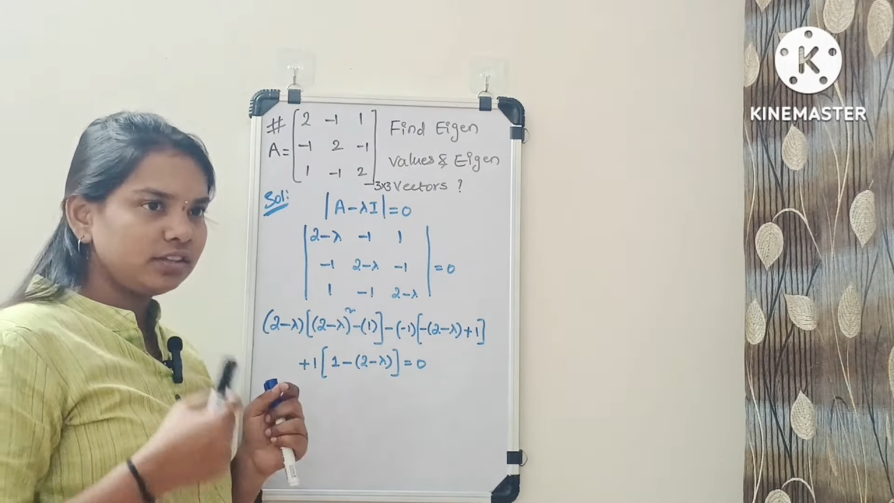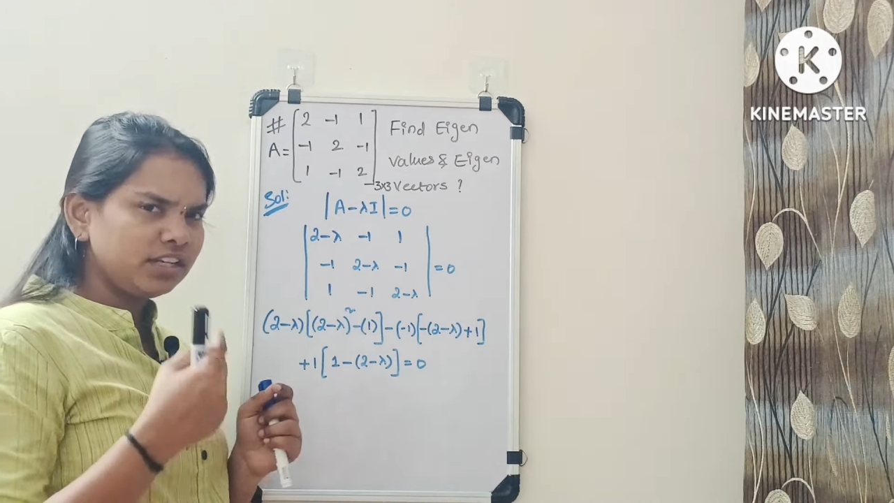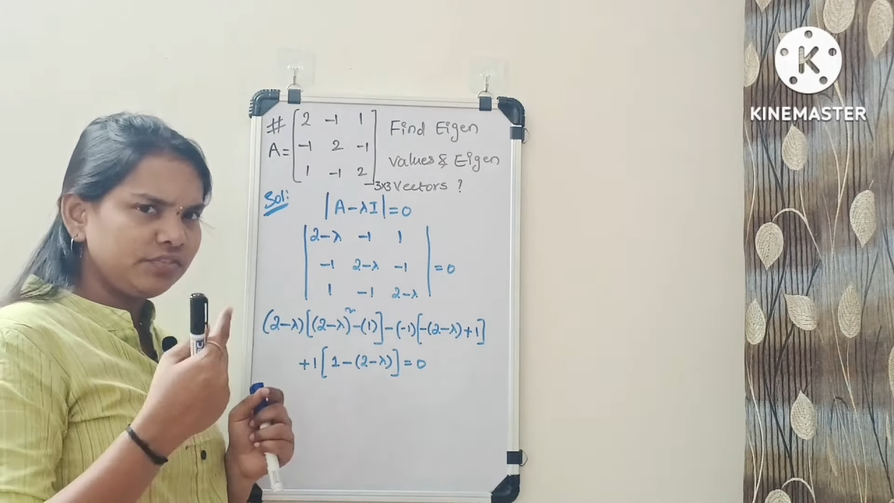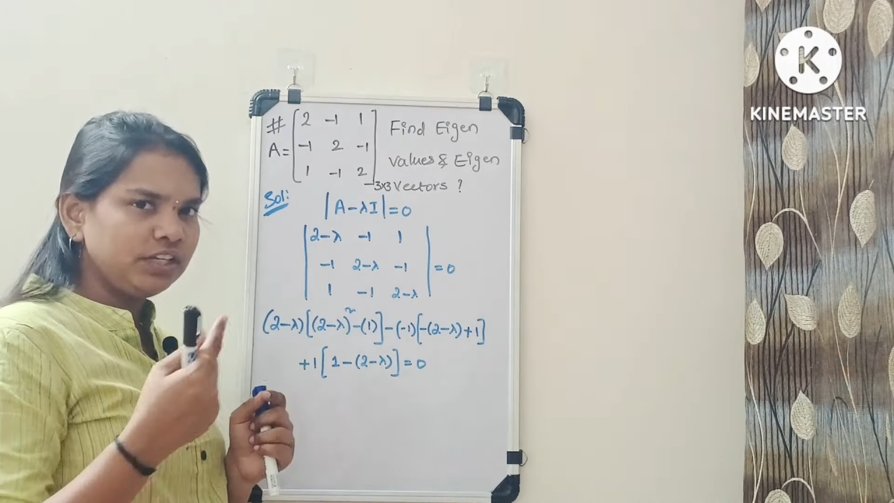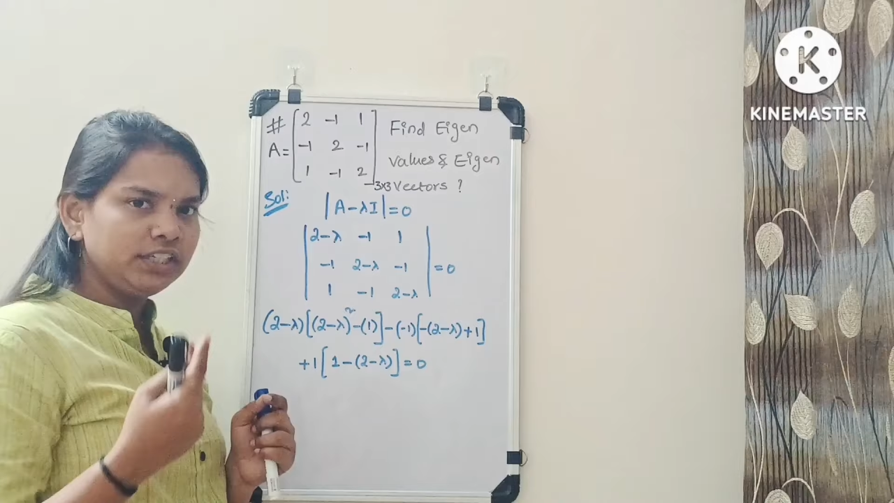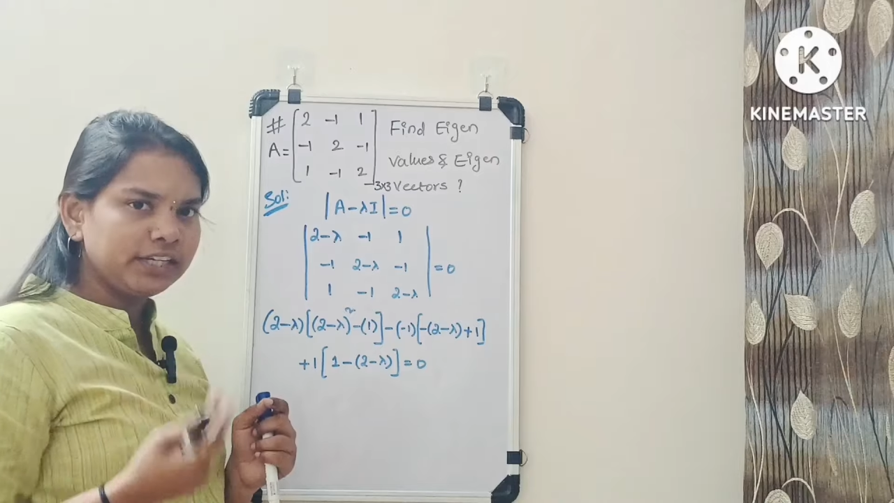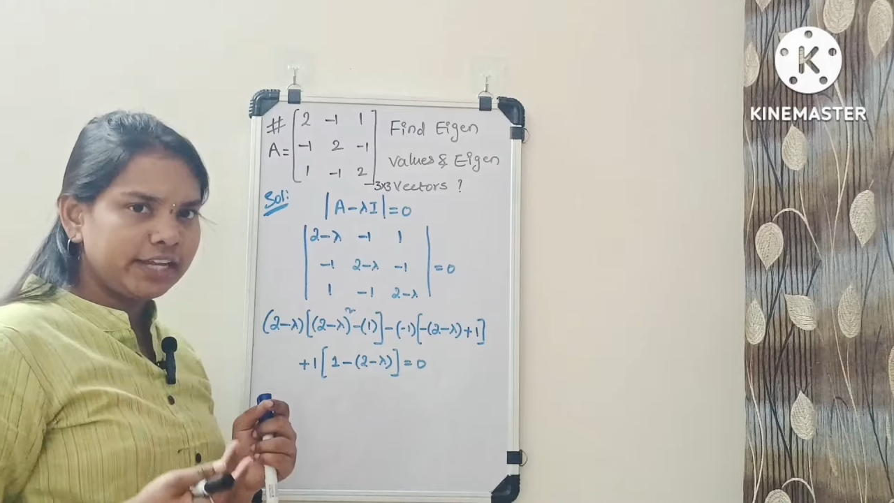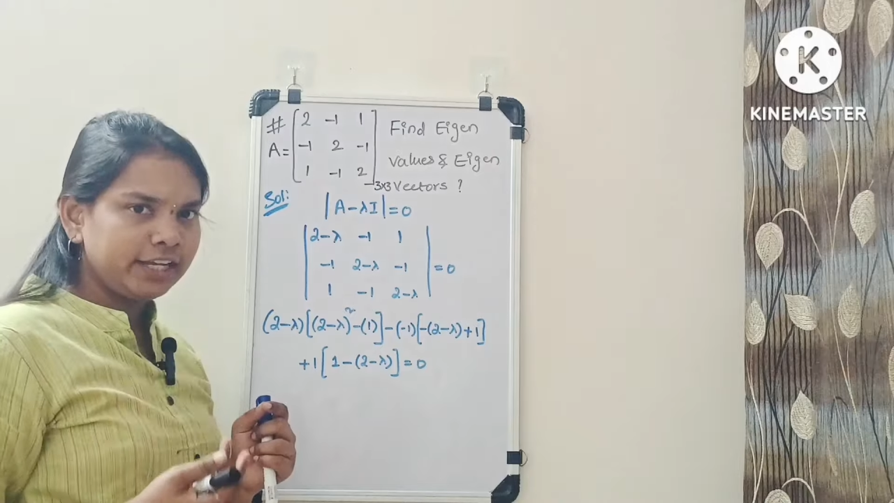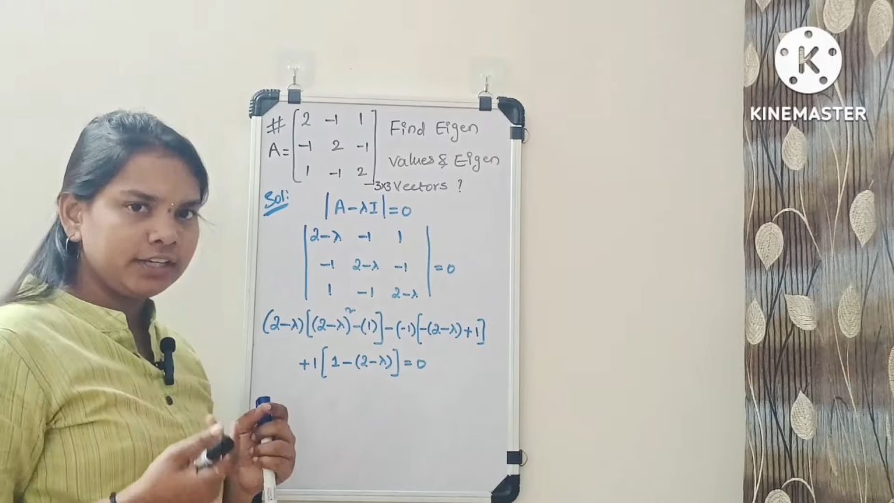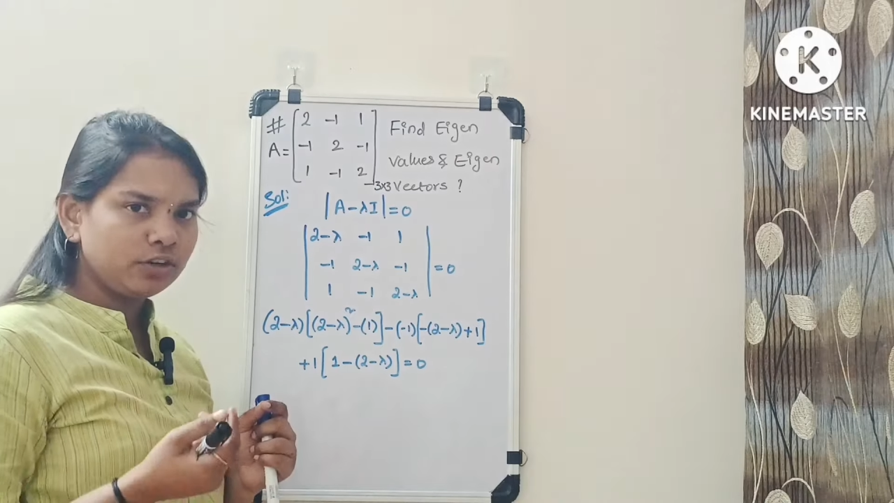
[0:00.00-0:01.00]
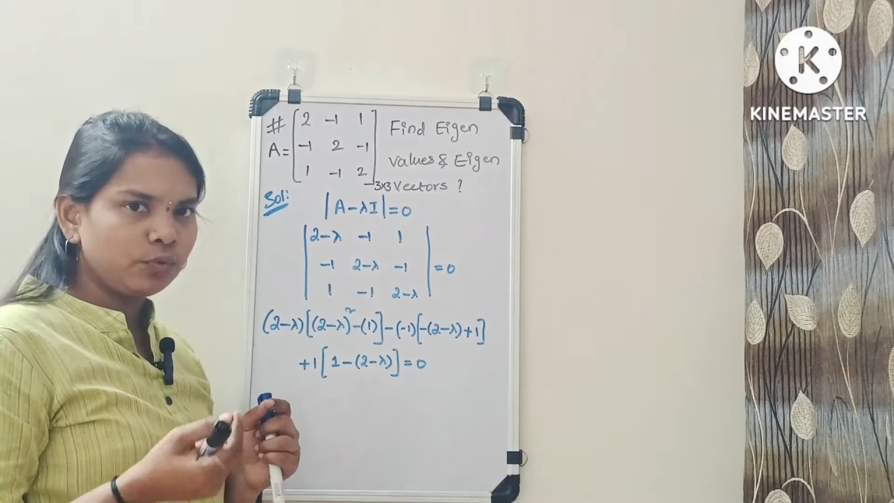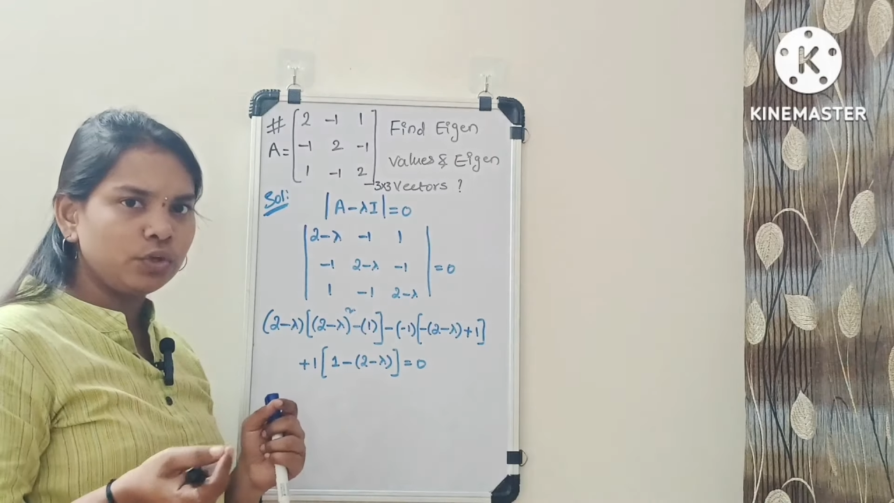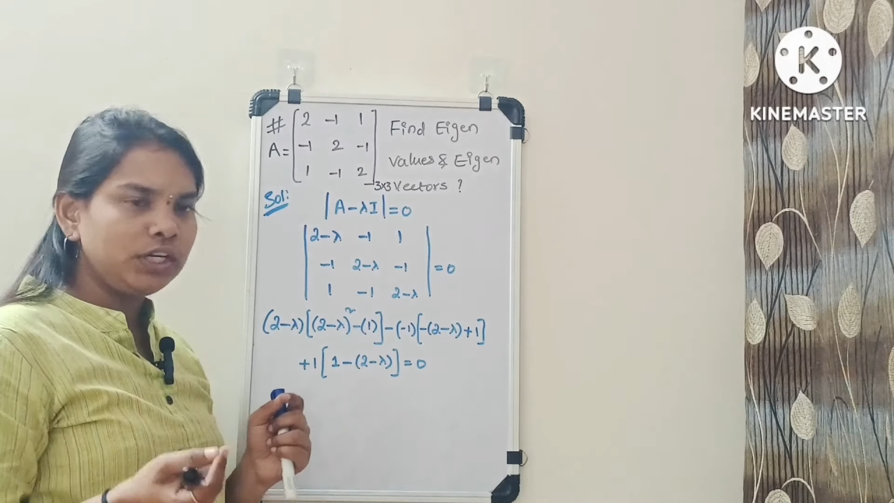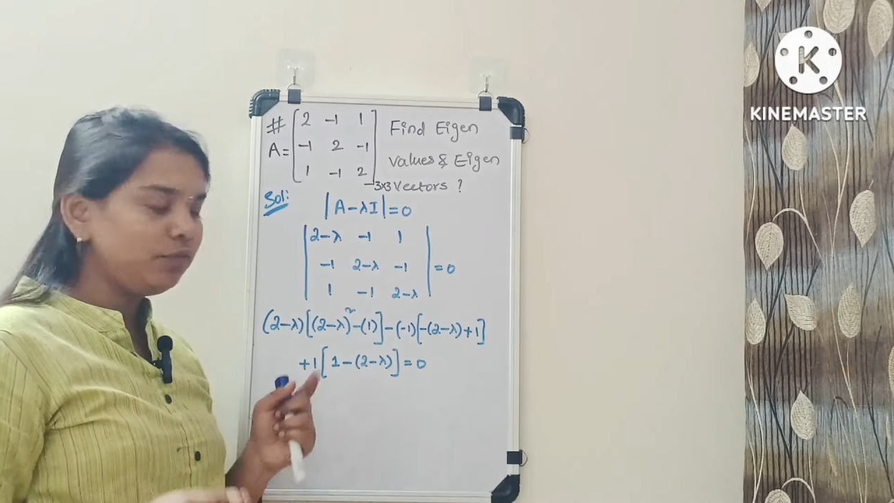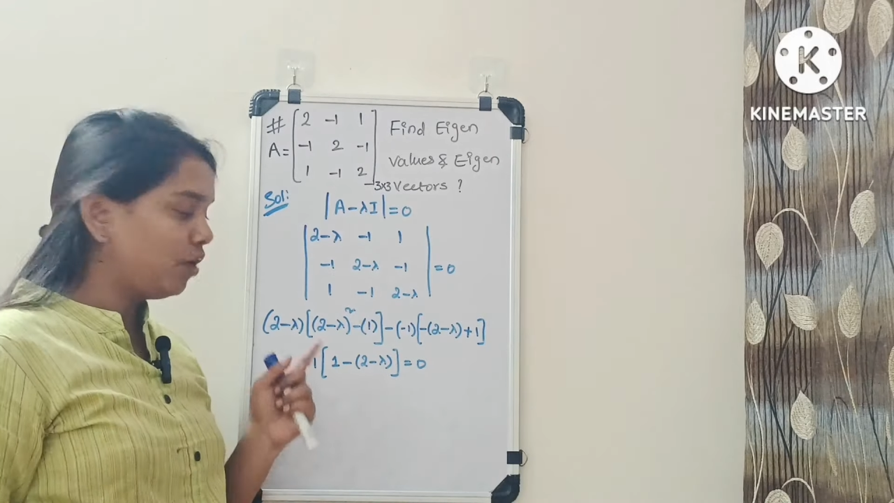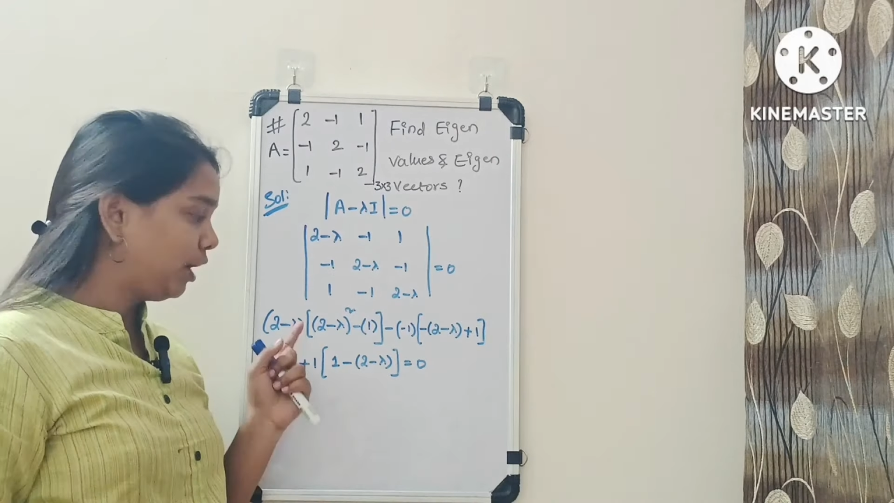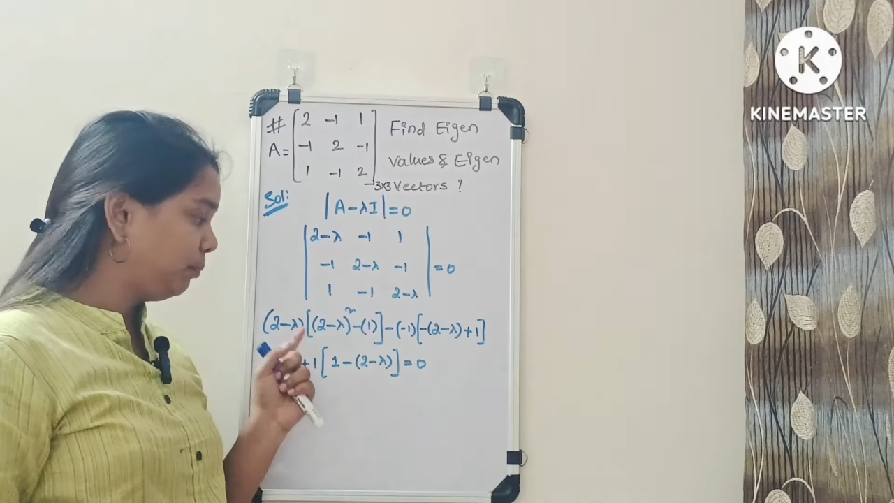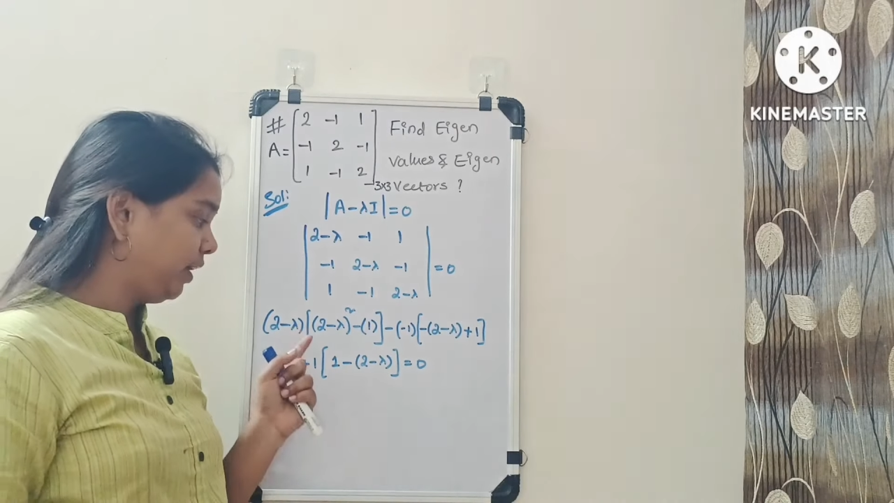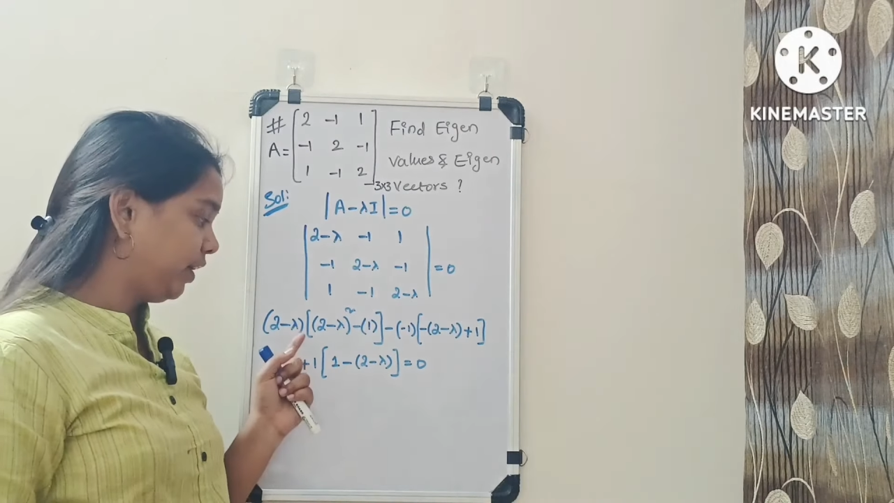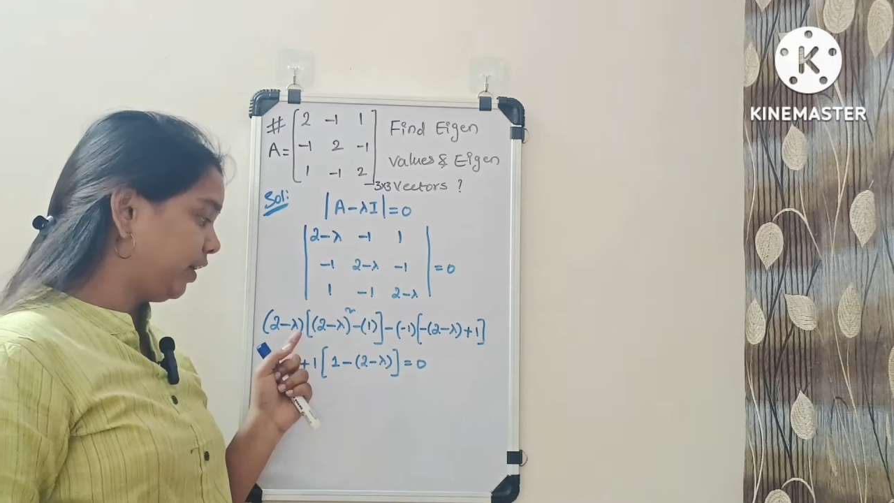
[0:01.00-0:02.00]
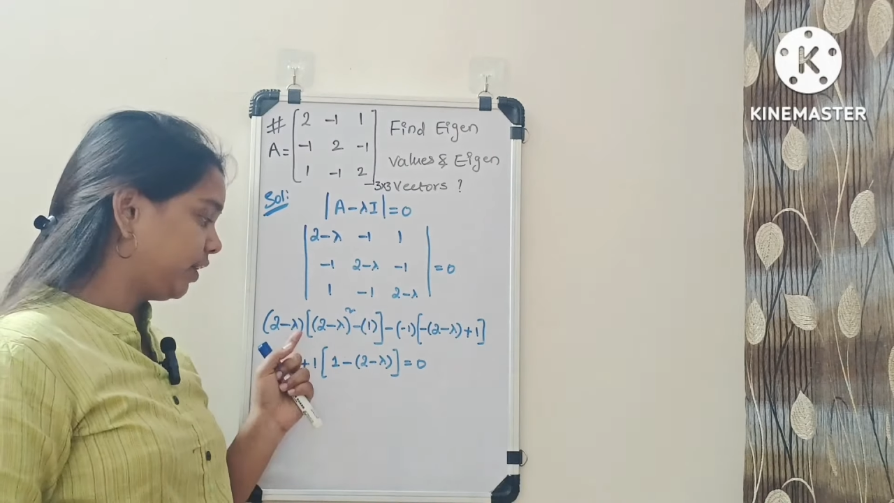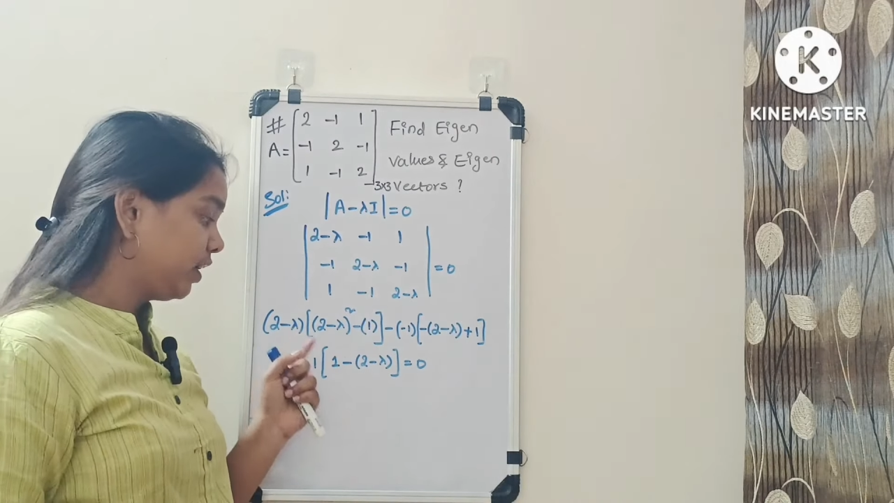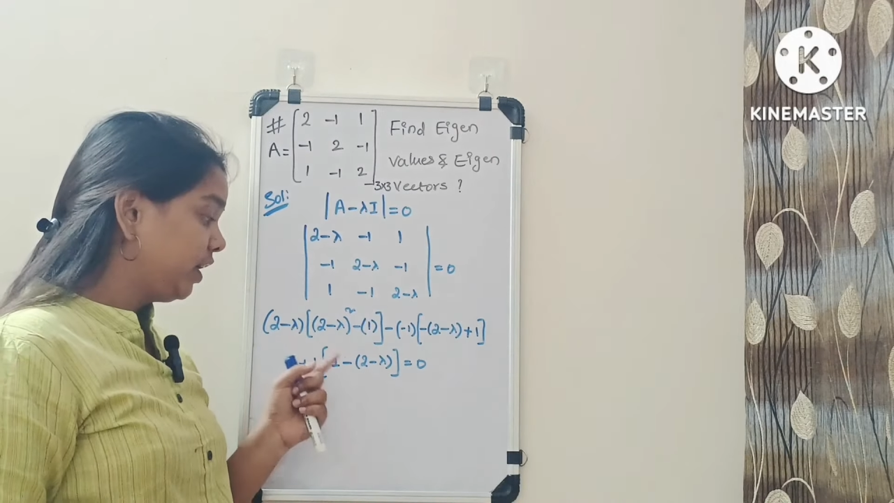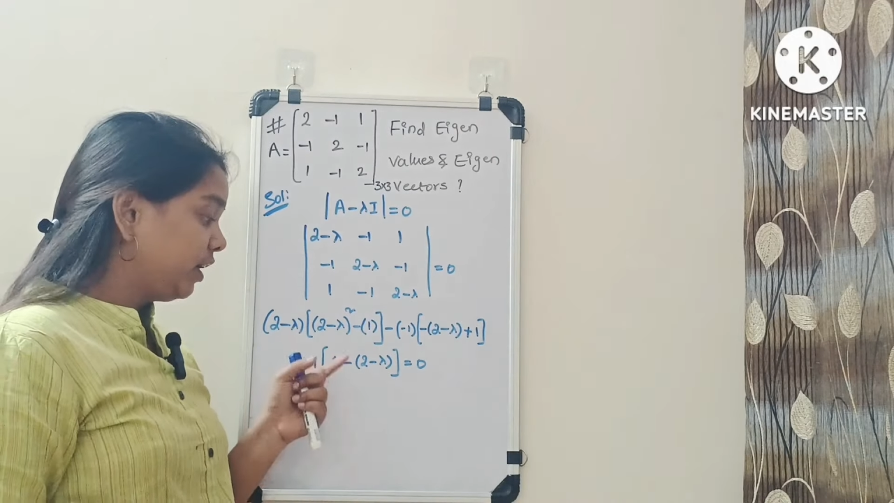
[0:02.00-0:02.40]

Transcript: that will take only 1 minute.